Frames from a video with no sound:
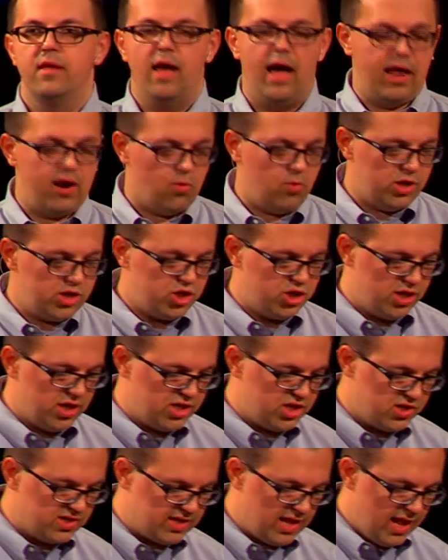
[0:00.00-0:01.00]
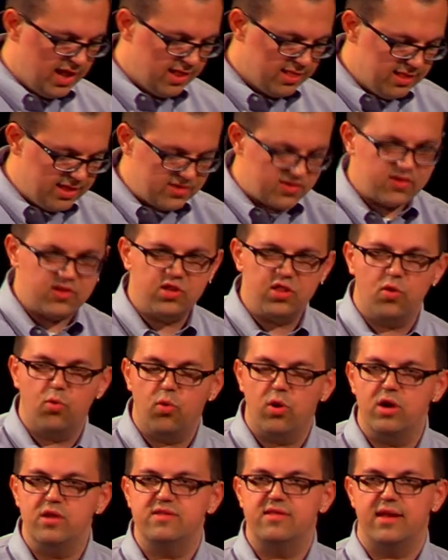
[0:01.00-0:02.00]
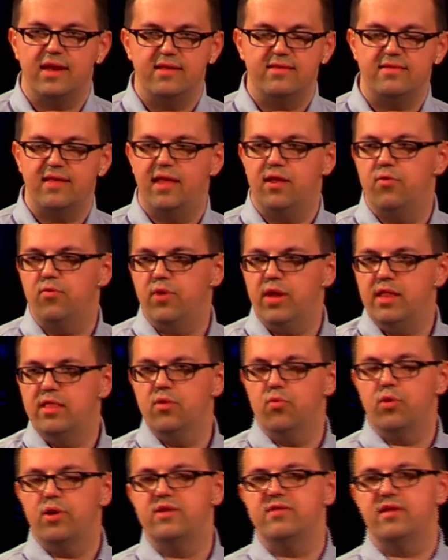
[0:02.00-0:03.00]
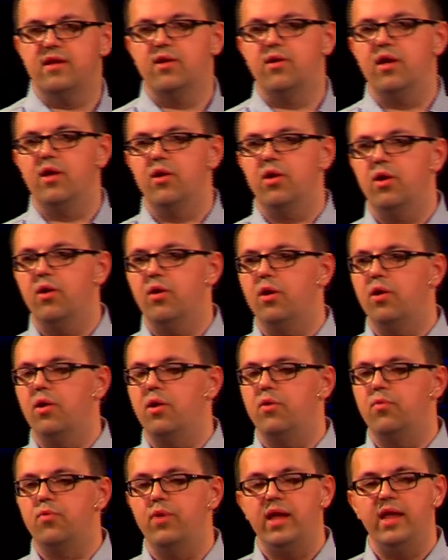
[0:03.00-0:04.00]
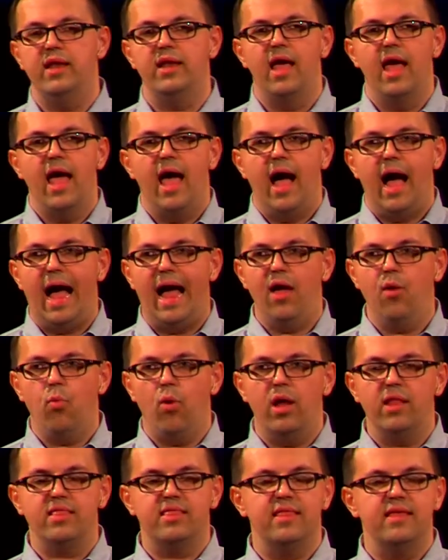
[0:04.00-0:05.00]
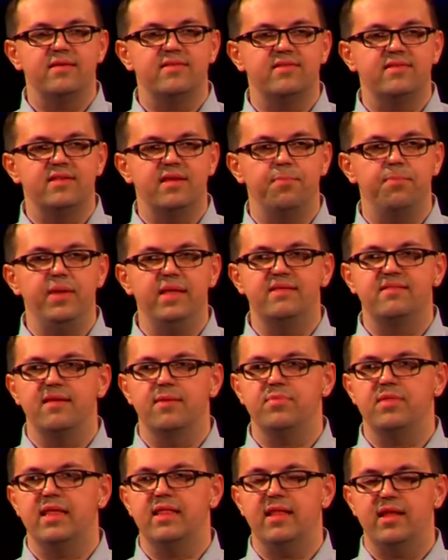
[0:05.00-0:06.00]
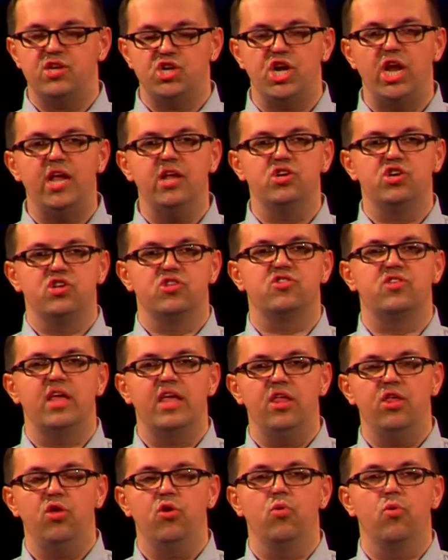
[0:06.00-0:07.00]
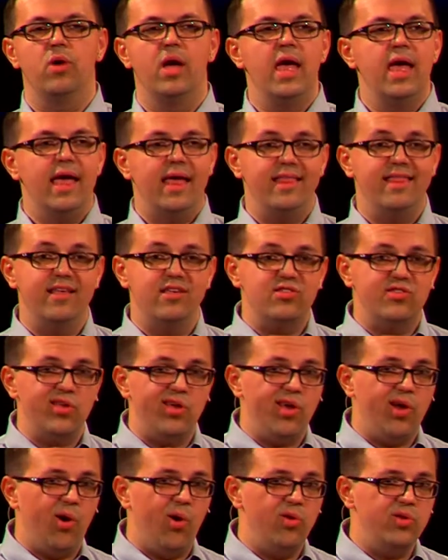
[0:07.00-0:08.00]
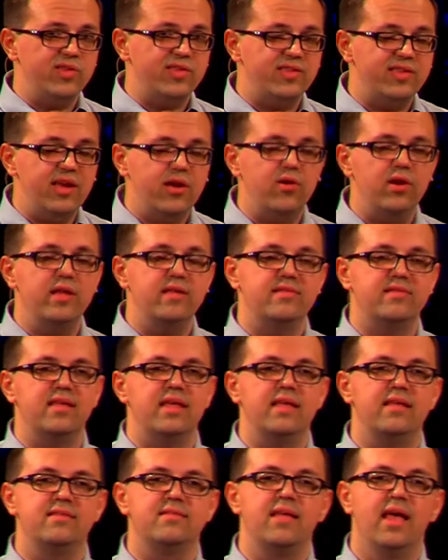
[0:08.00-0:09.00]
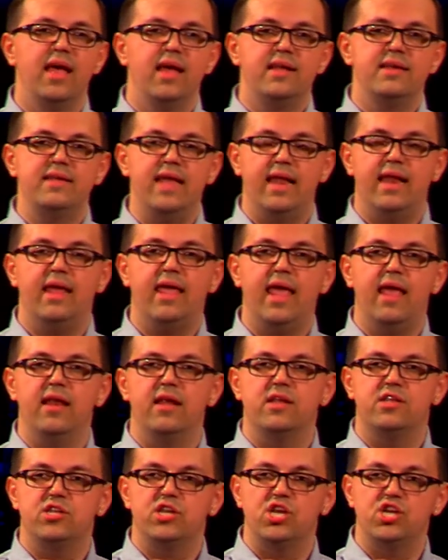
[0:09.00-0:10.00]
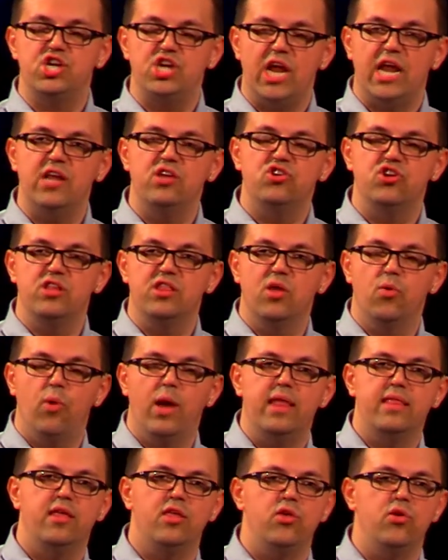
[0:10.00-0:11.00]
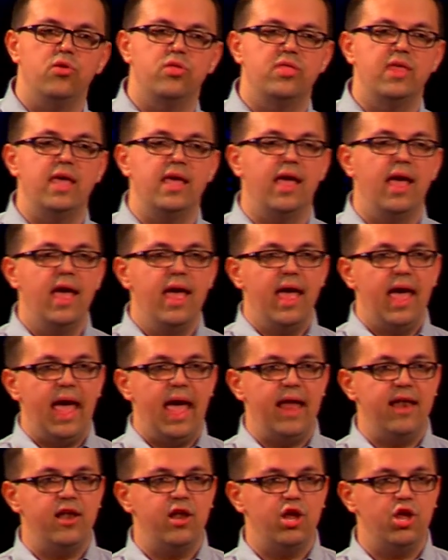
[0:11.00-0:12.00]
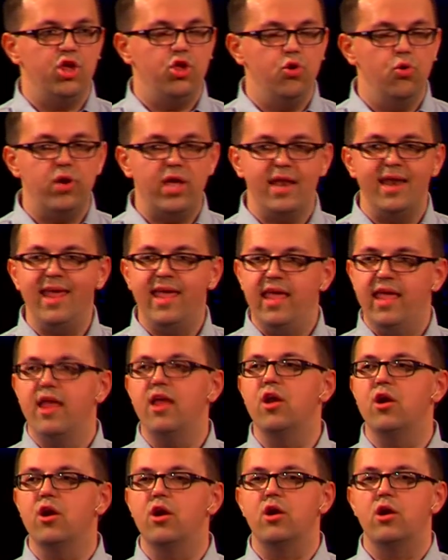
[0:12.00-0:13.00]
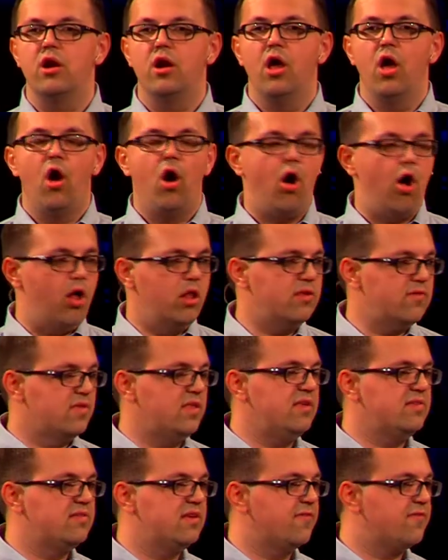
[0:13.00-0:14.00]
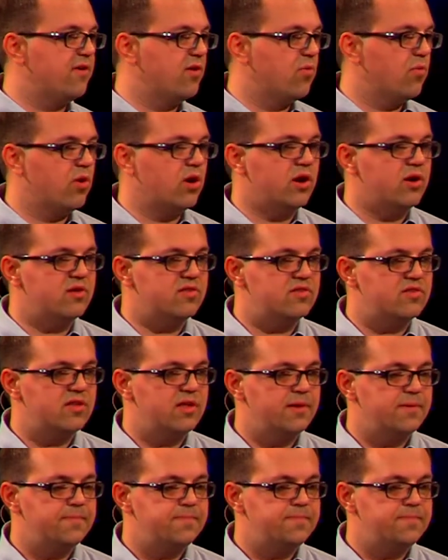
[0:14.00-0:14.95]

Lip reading: I don't want you to just listen to the words that I say and read the words that I read. I want this to be something that changes in you. This whole series is dedicated to changing the way that you think. And you can hear all of these different words.